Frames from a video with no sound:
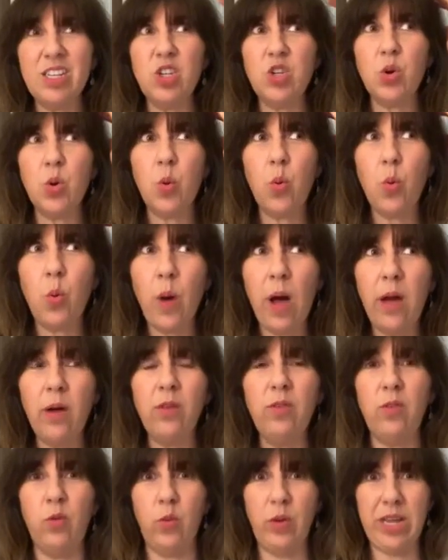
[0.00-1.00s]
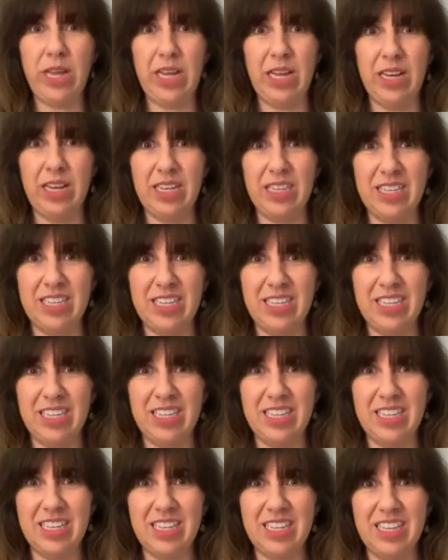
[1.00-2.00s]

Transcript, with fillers: is 12 weeks.